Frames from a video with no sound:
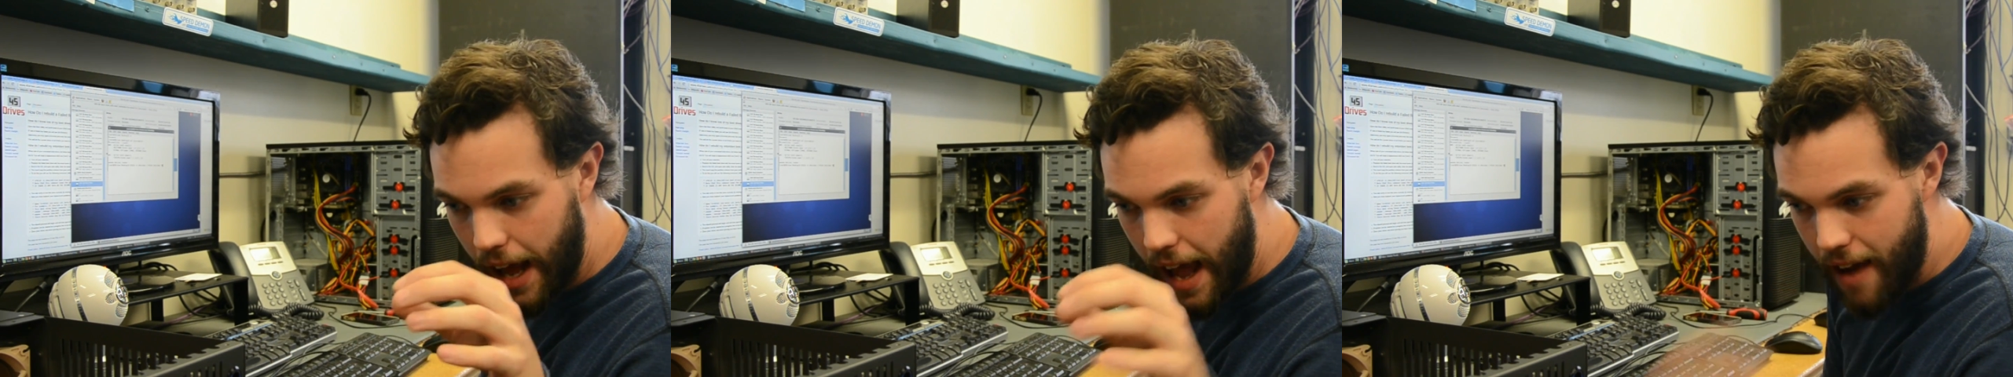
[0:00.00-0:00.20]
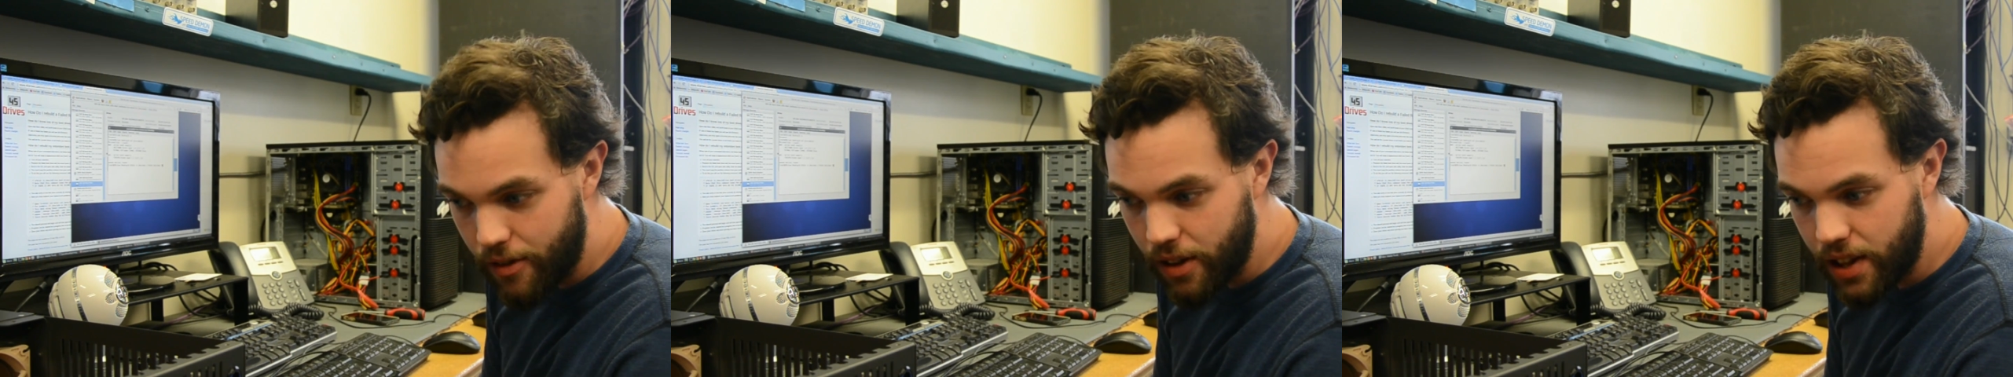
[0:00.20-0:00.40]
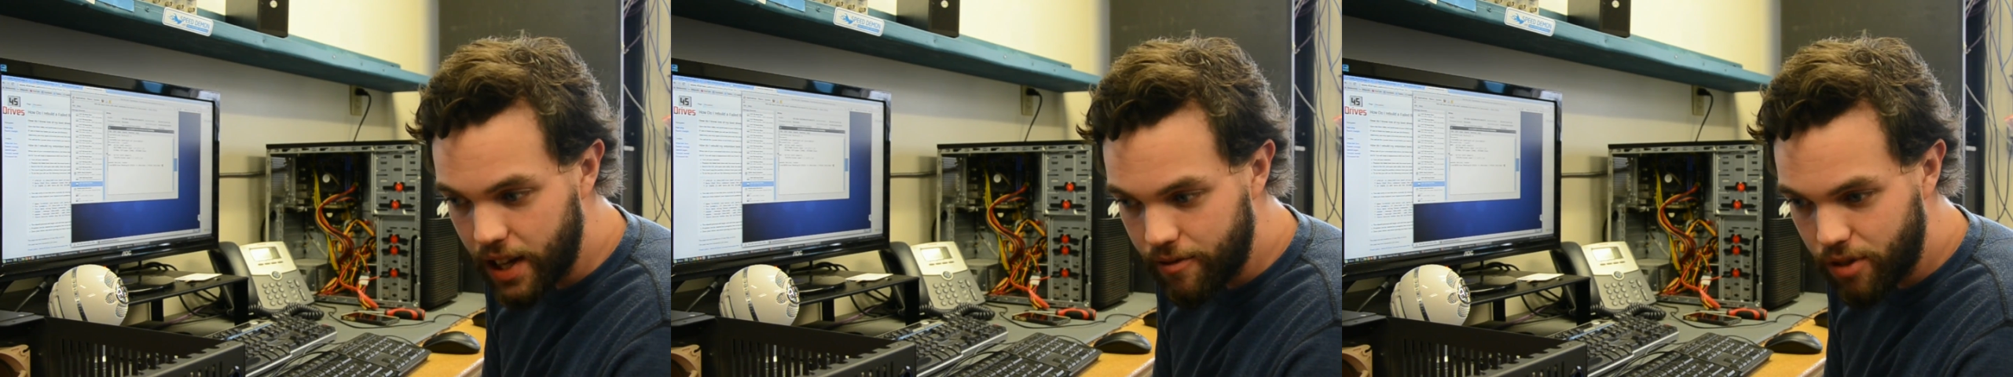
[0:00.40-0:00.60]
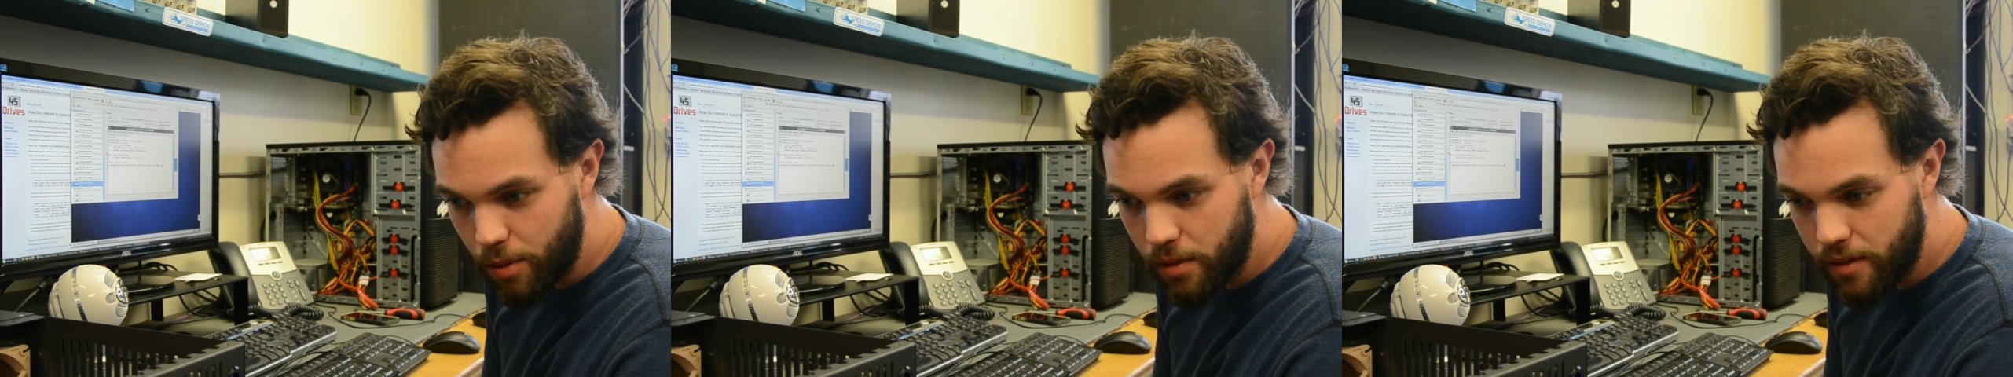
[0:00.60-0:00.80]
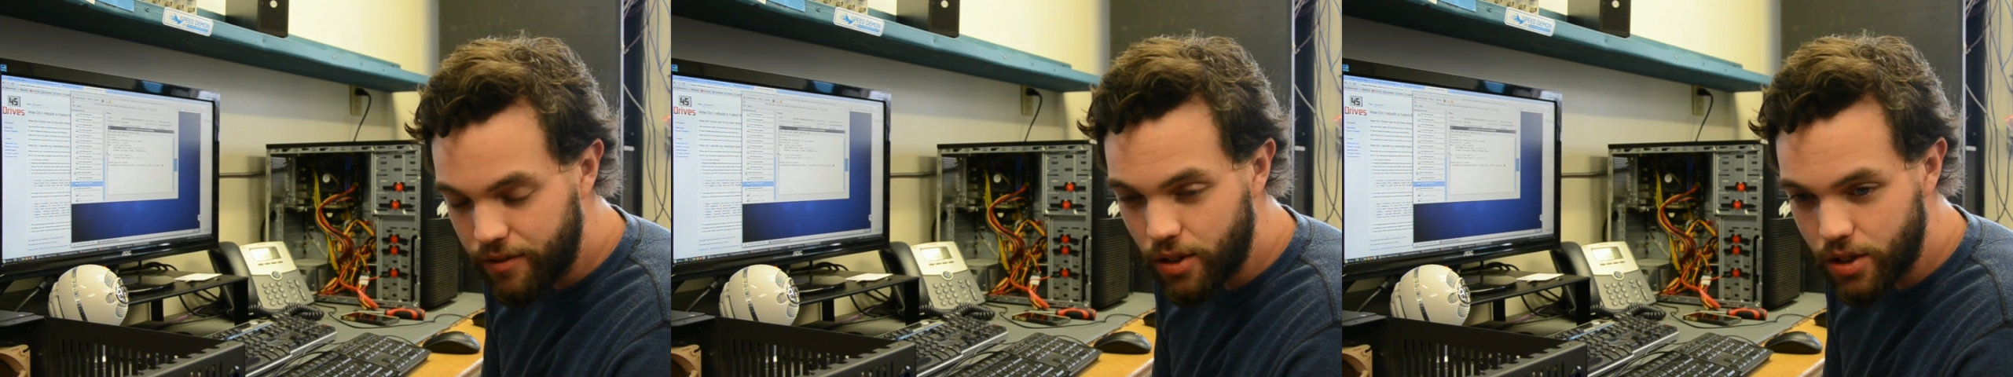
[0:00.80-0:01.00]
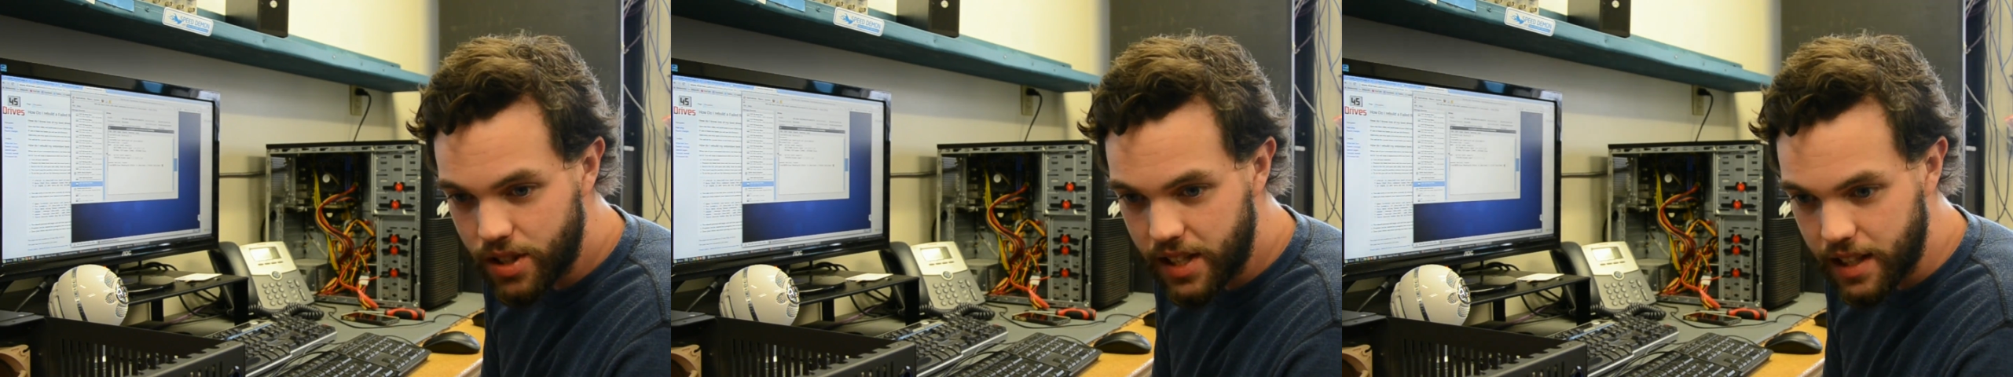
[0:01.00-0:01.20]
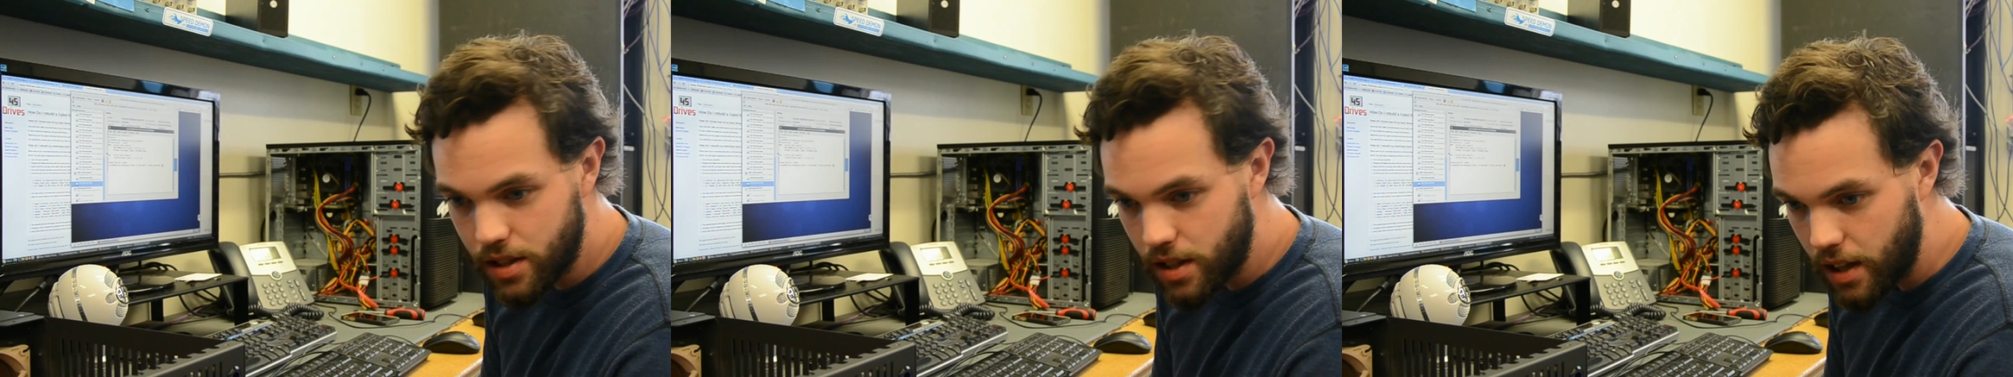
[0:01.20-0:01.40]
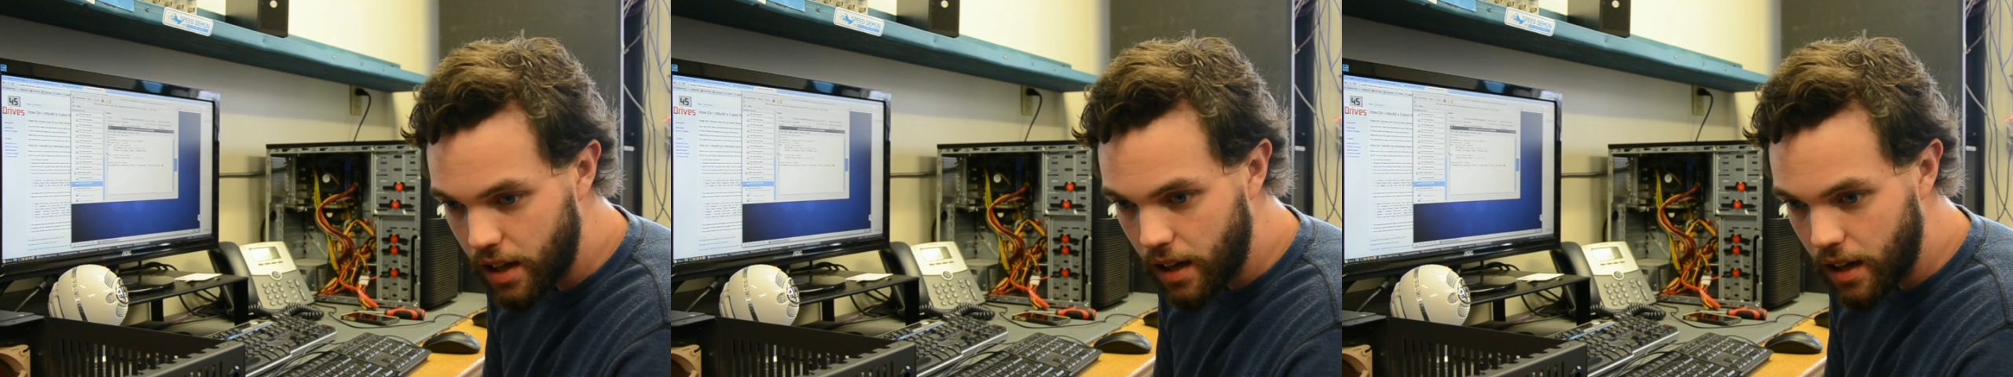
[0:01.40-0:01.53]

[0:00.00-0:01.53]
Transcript: everything from the first disk